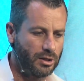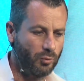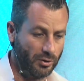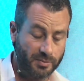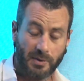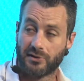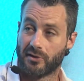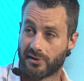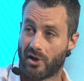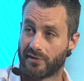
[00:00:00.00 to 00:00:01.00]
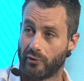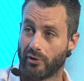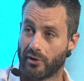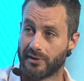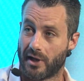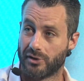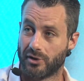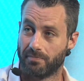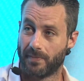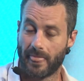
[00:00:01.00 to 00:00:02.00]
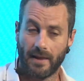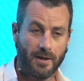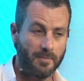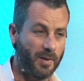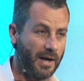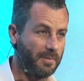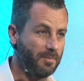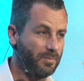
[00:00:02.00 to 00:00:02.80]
well, it depends on the size of your organisation, but